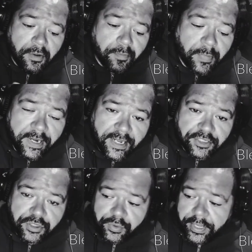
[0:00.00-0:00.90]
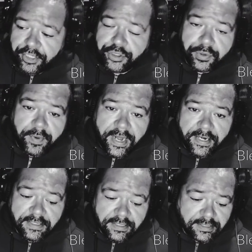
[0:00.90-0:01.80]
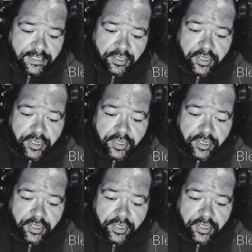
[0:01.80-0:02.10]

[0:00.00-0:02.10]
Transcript: but as you get your ratings, let's say you